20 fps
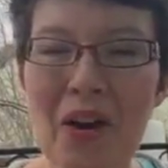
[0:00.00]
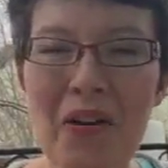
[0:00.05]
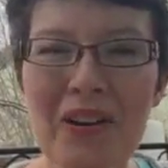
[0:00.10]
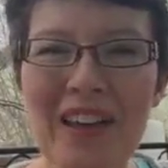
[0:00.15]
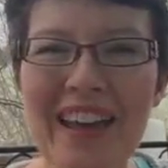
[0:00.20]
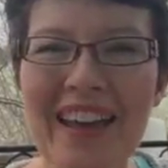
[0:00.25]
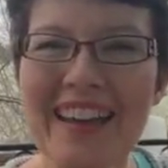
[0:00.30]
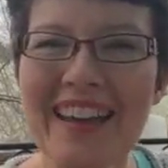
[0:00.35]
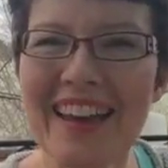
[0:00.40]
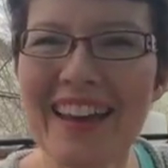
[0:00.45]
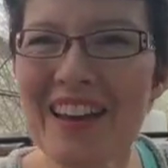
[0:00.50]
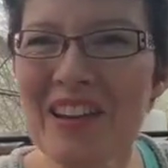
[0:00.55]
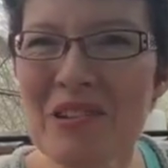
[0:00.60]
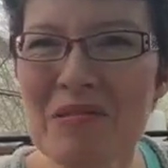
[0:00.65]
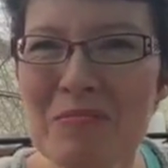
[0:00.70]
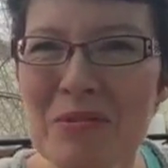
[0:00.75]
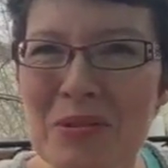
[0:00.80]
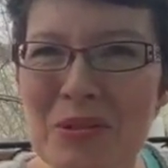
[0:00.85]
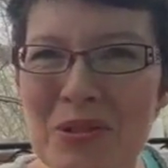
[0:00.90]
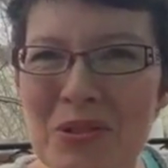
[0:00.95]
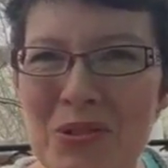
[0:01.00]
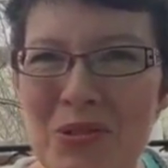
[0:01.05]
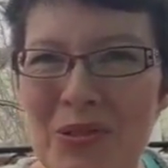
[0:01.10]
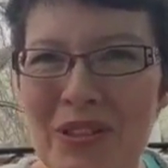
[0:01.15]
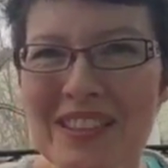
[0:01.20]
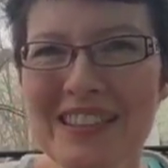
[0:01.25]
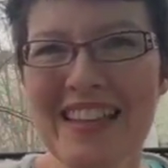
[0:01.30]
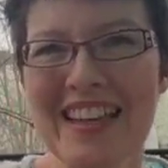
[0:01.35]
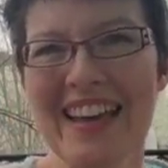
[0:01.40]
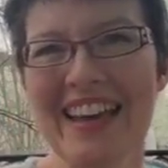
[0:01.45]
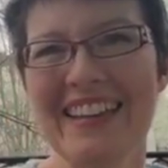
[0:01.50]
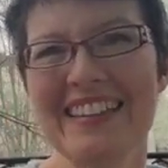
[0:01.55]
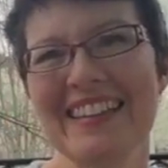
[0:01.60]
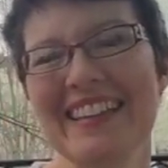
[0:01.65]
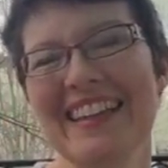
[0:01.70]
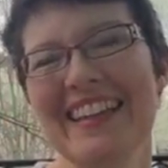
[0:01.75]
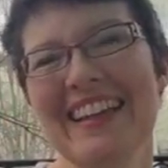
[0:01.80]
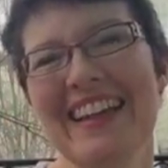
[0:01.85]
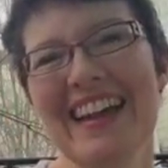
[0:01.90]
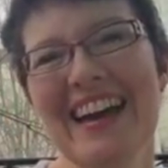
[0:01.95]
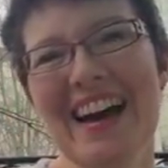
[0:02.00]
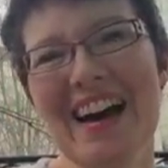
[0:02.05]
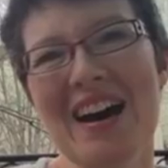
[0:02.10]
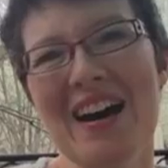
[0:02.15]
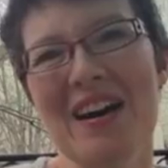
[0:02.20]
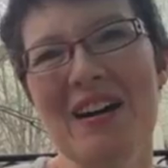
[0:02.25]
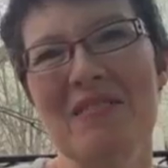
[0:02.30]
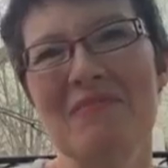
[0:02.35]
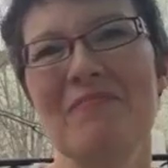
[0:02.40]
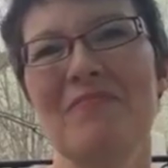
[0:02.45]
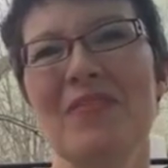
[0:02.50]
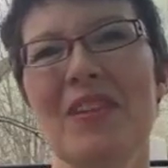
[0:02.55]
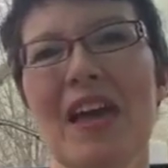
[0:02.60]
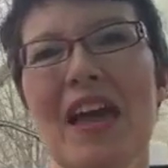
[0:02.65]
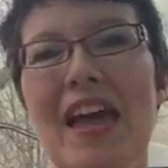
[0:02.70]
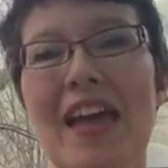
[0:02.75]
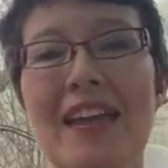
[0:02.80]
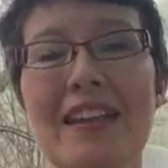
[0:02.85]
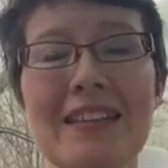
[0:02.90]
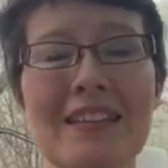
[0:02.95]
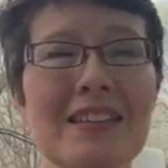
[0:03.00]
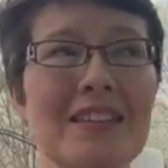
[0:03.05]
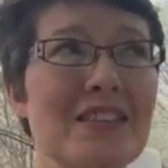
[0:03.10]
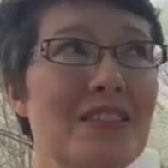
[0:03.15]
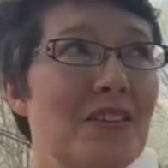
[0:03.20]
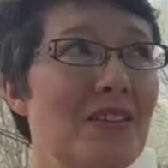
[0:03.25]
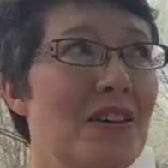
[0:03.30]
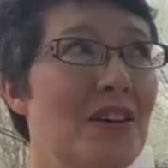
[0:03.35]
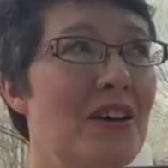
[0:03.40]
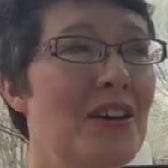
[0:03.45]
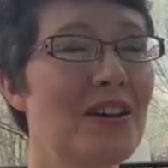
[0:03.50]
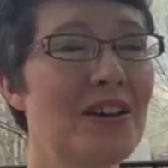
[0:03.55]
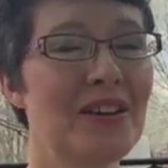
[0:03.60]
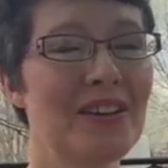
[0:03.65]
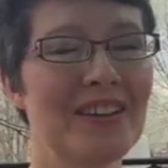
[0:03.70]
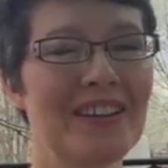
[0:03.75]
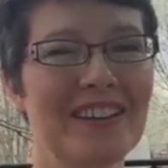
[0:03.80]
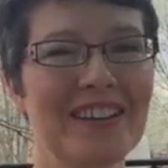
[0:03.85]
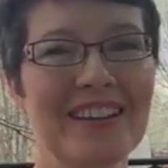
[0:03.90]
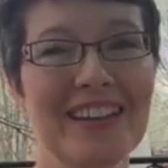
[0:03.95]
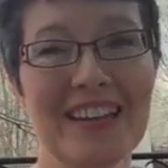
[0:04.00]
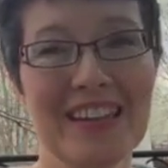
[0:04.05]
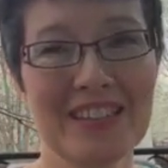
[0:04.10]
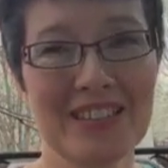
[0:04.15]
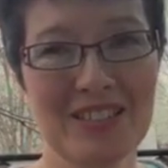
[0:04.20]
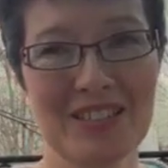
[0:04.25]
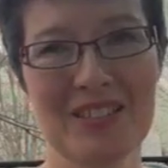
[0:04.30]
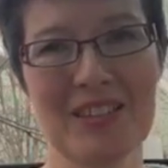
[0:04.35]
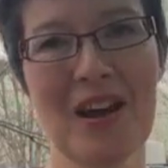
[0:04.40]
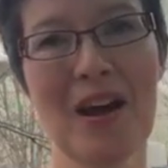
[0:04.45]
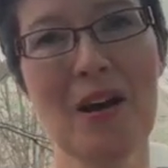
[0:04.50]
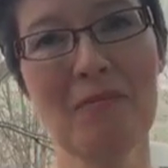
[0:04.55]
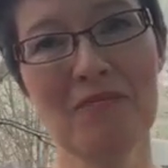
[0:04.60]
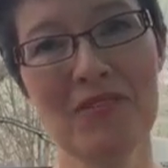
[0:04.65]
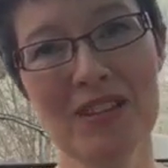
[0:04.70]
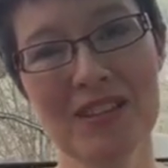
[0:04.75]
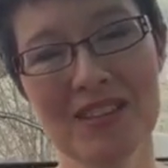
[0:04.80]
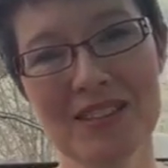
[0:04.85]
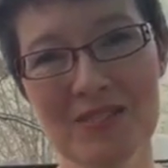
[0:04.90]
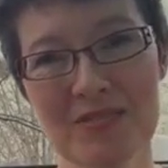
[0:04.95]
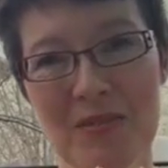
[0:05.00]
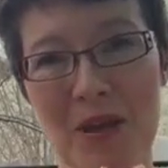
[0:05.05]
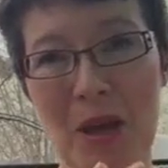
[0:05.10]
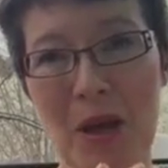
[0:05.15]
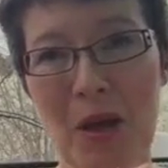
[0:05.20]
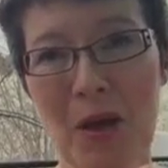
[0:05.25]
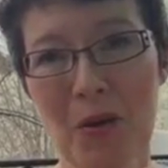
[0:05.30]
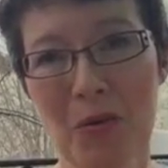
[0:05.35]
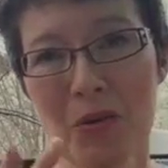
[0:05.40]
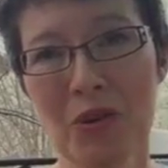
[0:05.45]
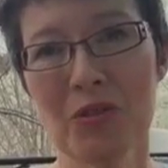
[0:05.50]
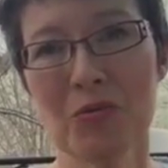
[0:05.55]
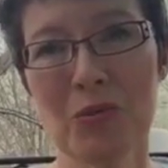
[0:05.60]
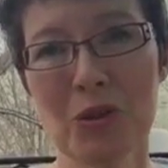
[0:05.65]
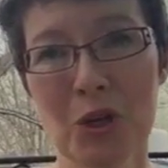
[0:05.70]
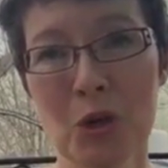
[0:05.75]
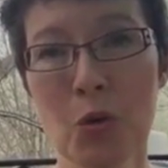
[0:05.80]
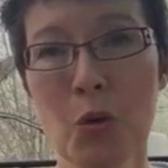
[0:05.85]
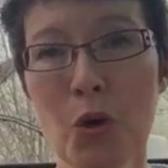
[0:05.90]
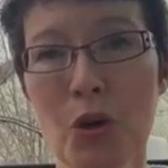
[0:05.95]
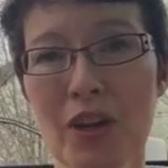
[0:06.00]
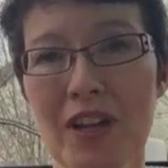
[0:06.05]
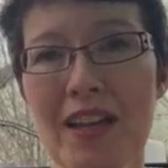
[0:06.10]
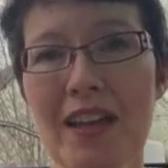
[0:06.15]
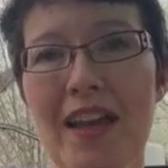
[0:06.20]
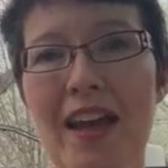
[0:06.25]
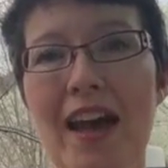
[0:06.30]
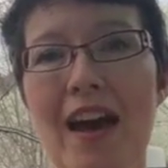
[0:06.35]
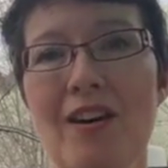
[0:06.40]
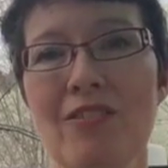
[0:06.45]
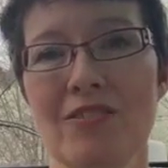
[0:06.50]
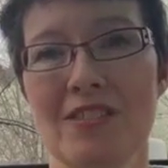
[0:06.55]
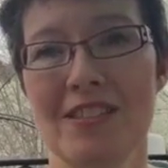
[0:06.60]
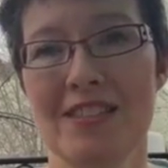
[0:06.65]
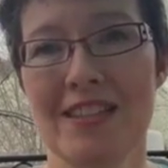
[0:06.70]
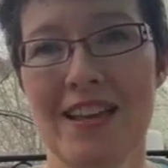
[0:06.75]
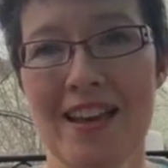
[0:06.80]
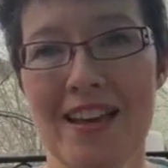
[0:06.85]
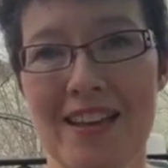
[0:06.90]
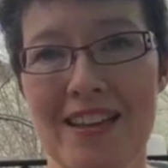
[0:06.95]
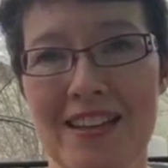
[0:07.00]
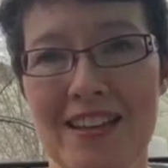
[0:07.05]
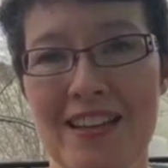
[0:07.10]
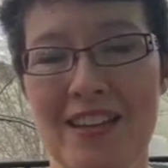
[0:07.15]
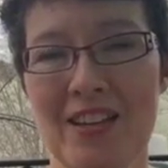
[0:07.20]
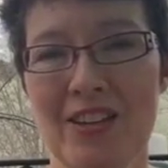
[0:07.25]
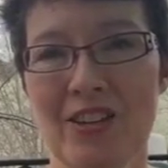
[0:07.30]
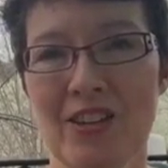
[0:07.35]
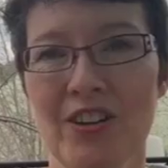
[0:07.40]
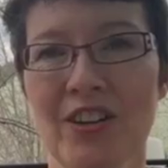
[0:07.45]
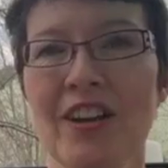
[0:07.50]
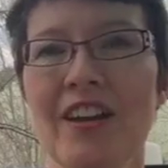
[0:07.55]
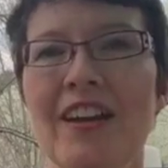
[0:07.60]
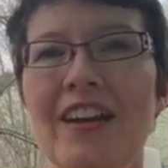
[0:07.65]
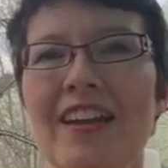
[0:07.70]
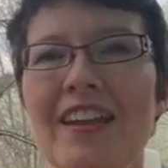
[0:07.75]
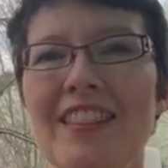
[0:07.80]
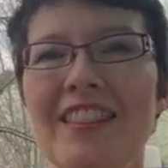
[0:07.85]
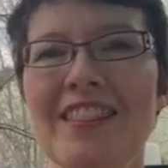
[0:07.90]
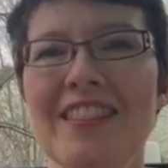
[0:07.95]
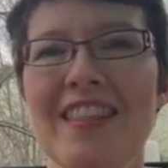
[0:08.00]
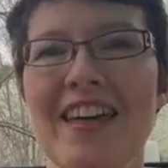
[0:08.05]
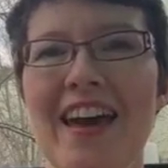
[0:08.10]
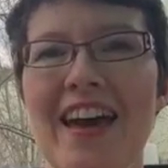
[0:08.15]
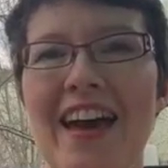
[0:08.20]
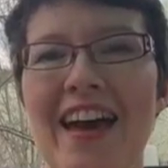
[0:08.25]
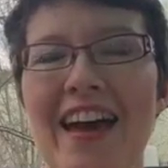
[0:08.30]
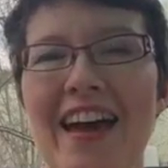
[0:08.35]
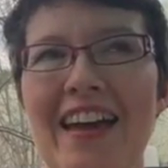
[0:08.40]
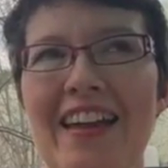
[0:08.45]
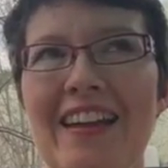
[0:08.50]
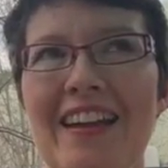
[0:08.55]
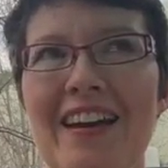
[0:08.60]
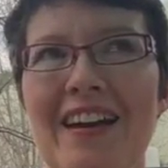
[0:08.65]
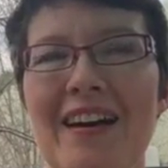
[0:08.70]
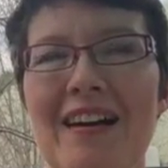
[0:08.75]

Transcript: Okay, I hope you enjoyed that. And it's obvious with recording outside here that